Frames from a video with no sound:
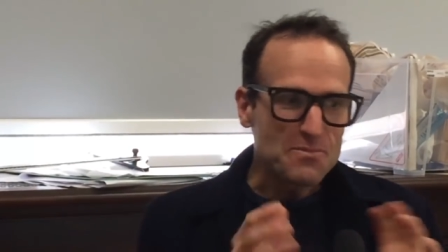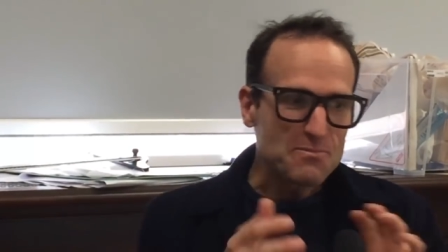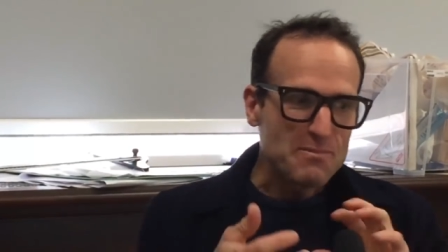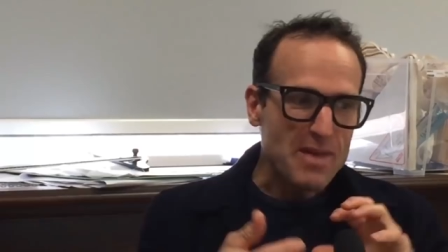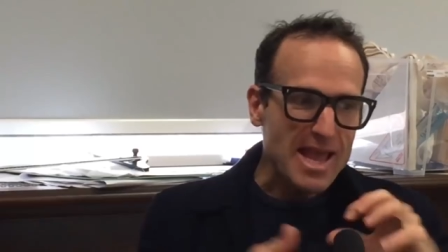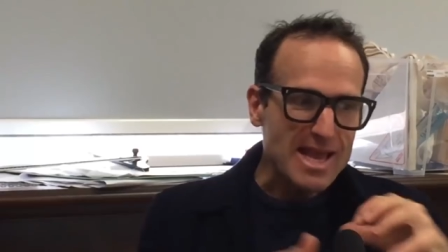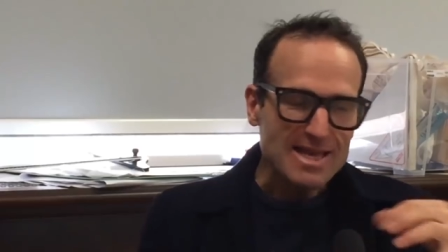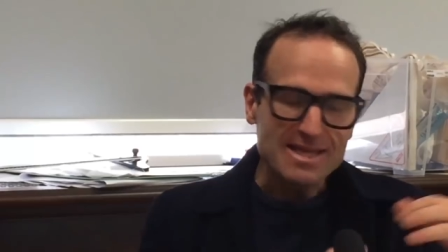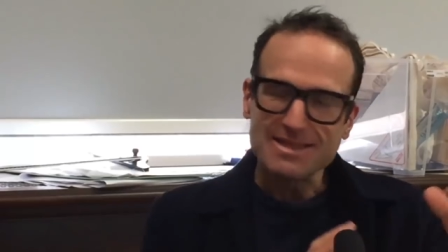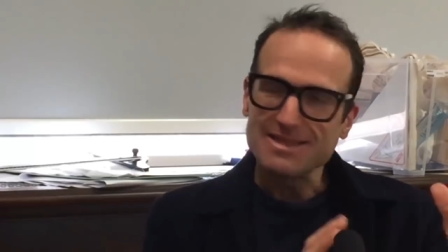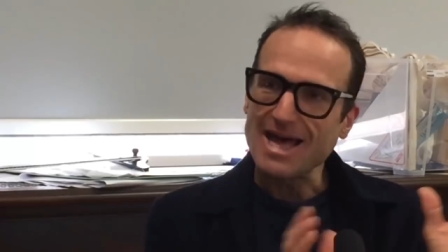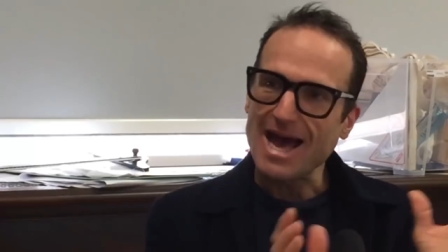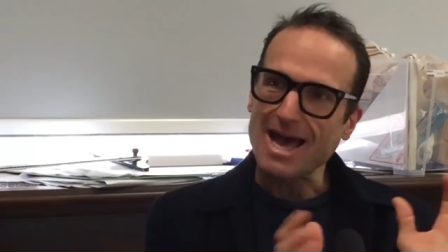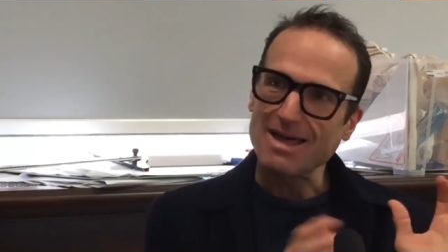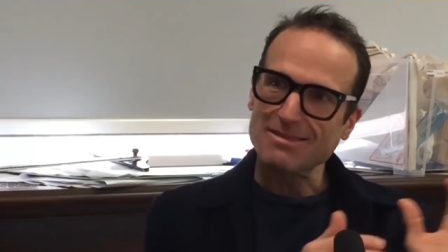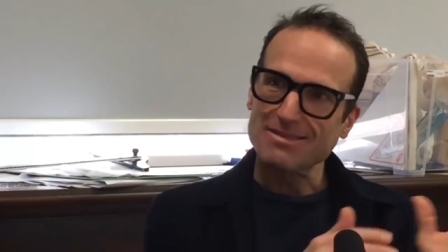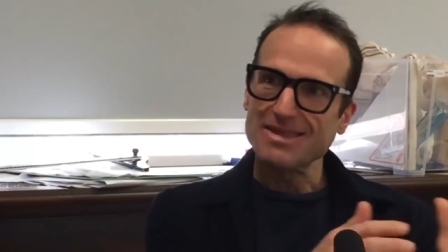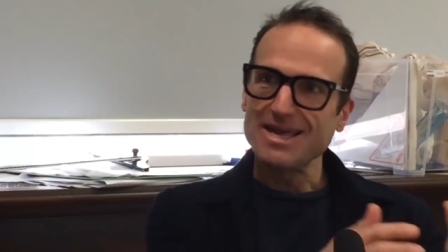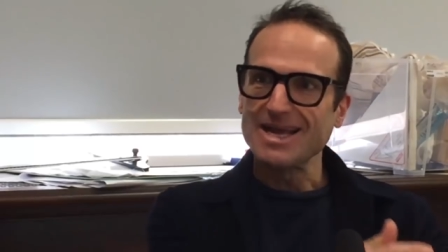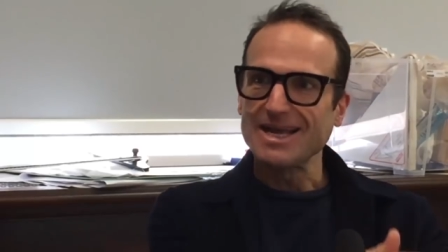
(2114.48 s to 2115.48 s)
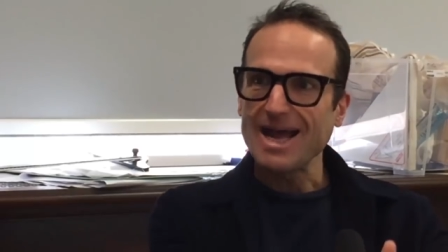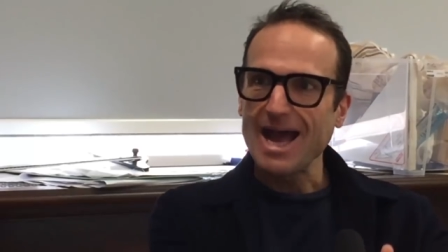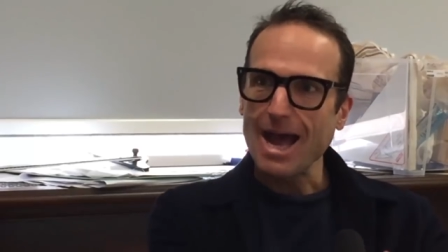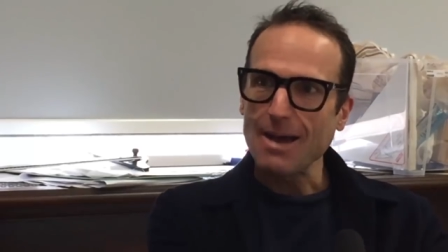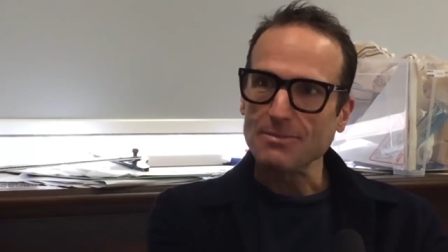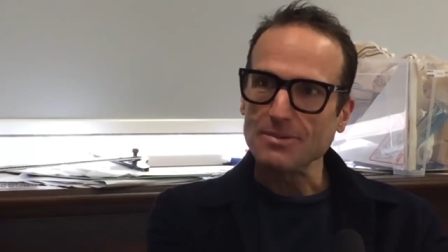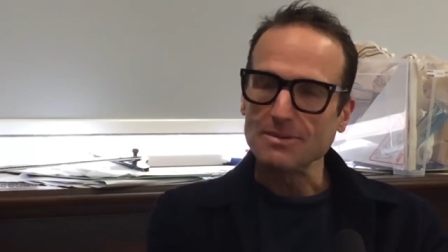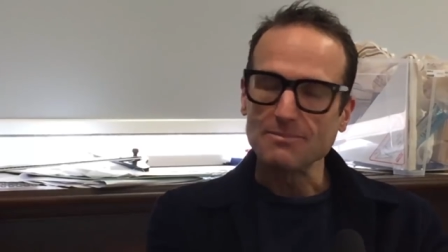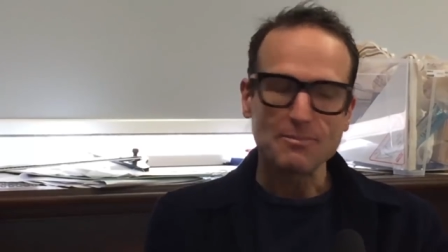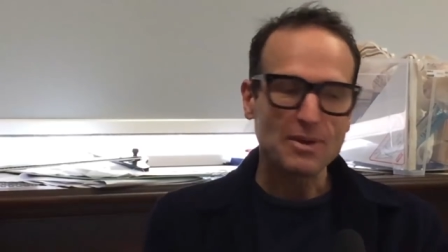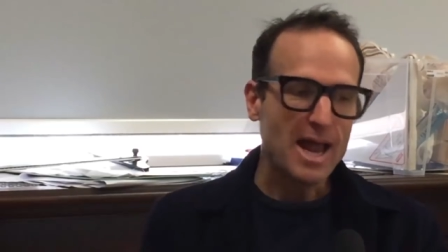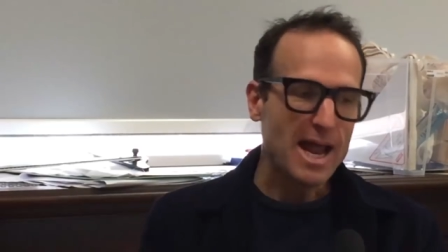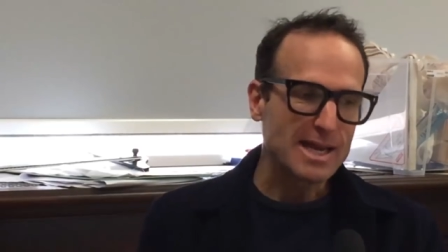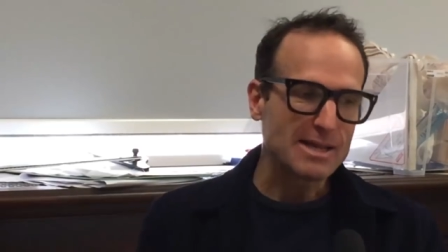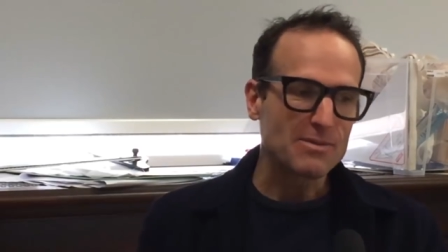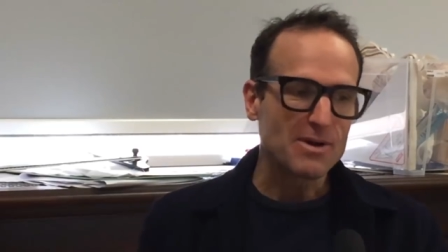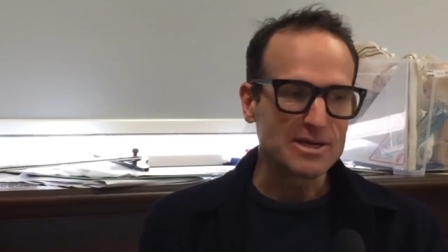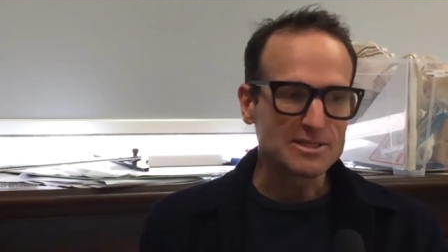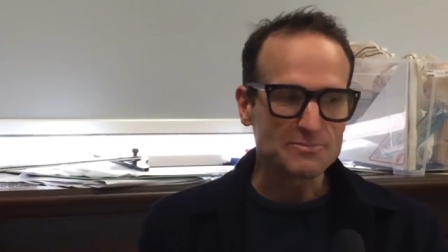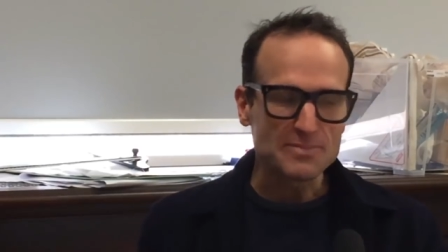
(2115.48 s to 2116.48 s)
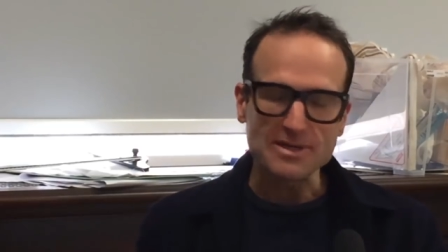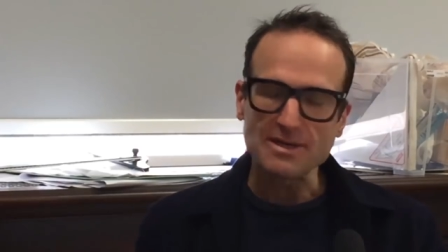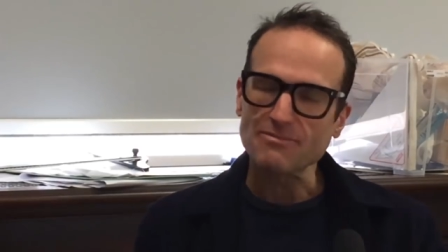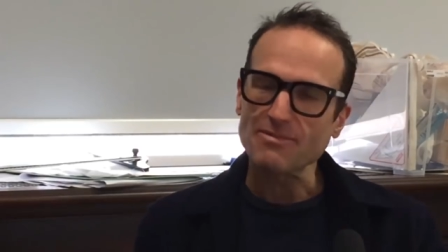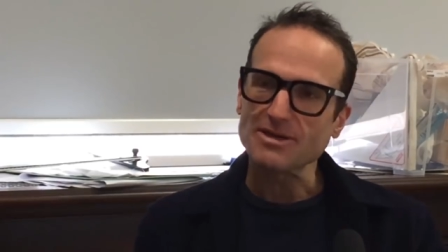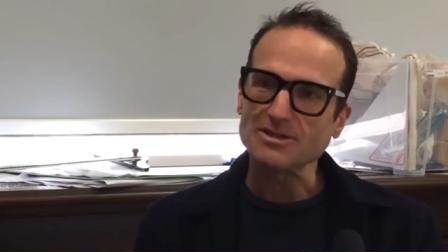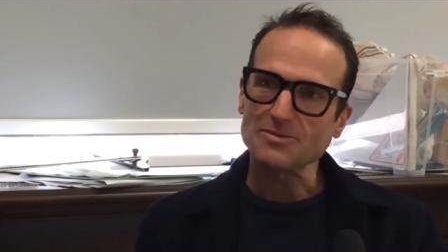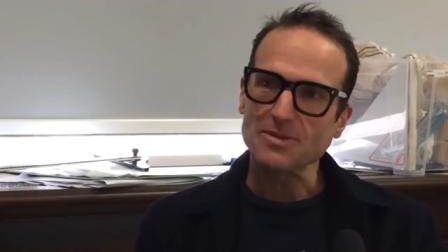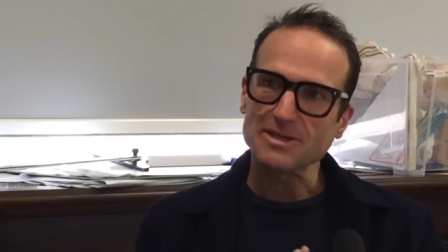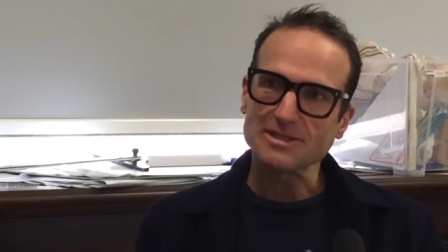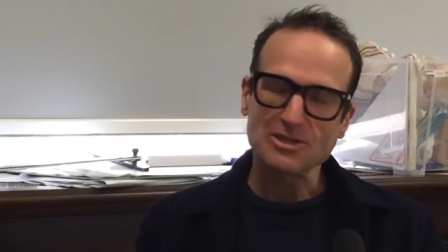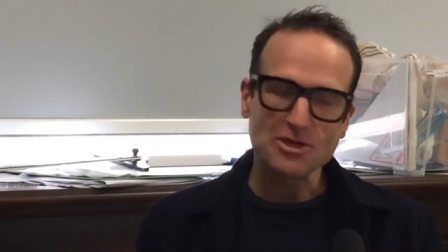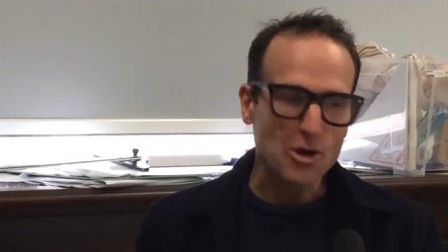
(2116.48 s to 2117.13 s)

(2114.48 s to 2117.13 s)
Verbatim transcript: make that thing happen, planning wise, building regs wise,